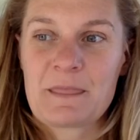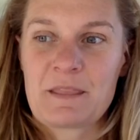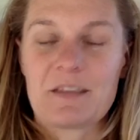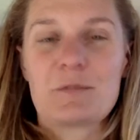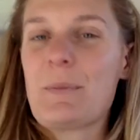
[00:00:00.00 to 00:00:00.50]

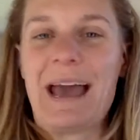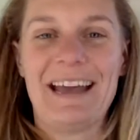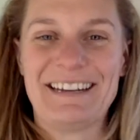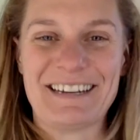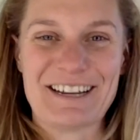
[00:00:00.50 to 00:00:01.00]
this
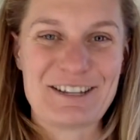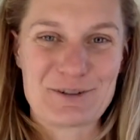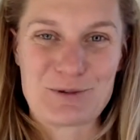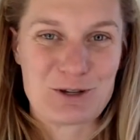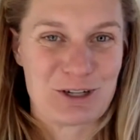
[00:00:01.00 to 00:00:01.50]
pattern is
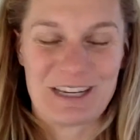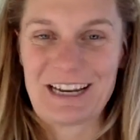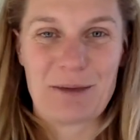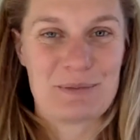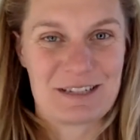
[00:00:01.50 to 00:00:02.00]
emergent in
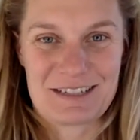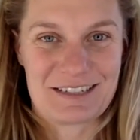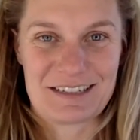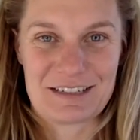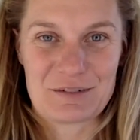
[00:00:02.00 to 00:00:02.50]
our
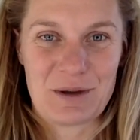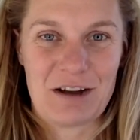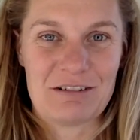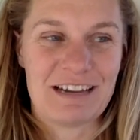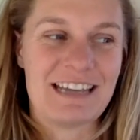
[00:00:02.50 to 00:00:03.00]
businesses as well.